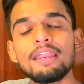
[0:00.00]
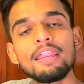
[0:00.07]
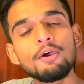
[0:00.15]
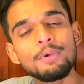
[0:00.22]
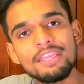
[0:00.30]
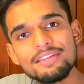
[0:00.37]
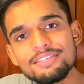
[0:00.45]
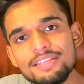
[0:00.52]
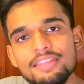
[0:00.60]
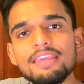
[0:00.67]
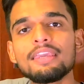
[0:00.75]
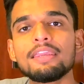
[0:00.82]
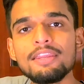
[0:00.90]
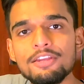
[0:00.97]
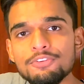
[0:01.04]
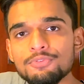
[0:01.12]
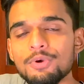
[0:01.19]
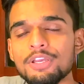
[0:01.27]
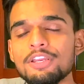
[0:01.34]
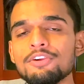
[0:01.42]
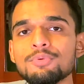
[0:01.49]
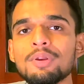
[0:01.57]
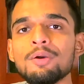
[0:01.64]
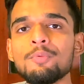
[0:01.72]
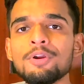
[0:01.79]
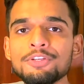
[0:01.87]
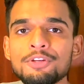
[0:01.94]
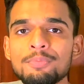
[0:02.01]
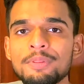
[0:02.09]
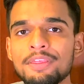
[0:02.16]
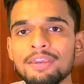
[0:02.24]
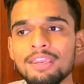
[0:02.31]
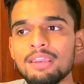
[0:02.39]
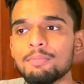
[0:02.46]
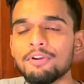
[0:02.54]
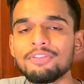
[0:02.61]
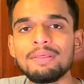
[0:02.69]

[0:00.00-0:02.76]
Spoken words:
Now, here's the thing. Here's what I want you to be thinking about.